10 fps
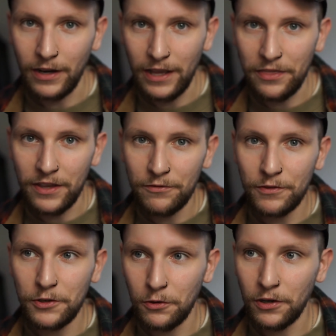I think
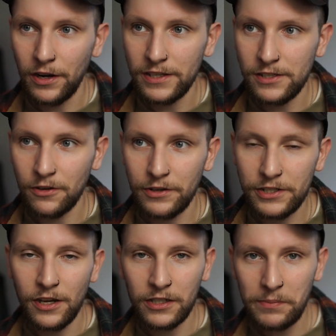Fedora has already
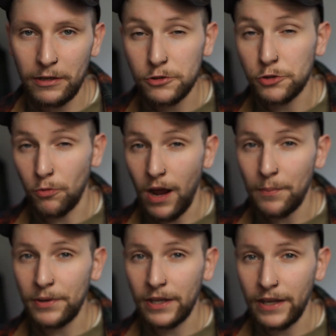talked about
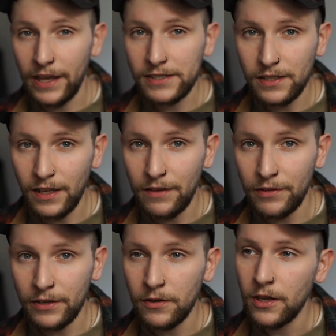dropping
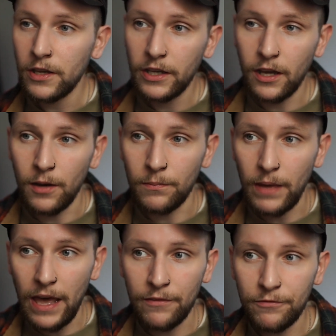X11 come
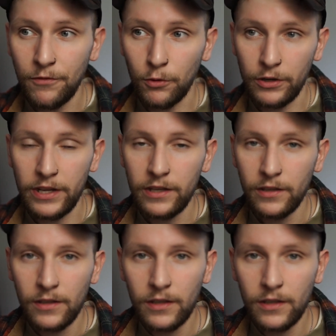F40.